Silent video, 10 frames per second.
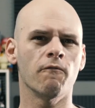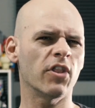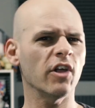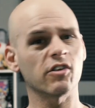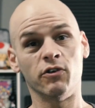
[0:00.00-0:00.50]
For
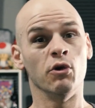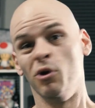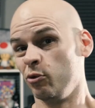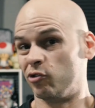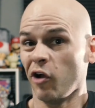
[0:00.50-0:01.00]
those of you
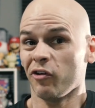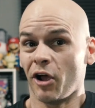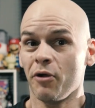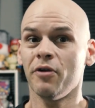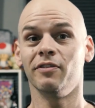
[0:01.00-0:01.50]
who don't
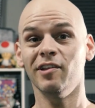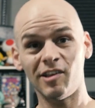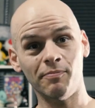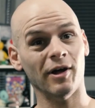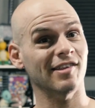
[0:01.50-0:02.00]
know, this
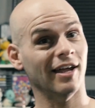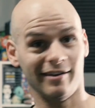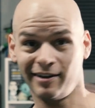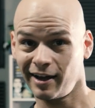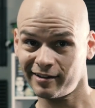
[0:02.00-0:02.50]
is my son
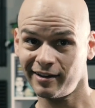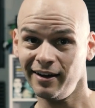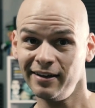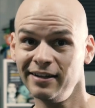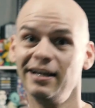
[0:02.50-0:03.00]
Dexter,
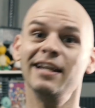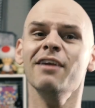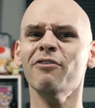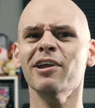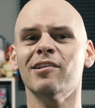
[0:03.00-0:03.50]
and
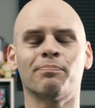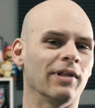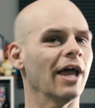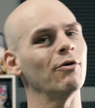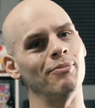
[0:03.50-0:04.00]
here he is
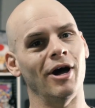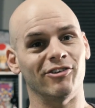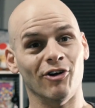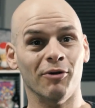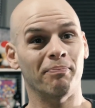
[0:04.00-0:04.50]
playing with my
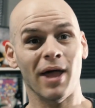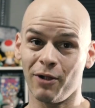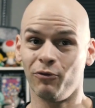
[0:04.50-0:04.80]
dog Peg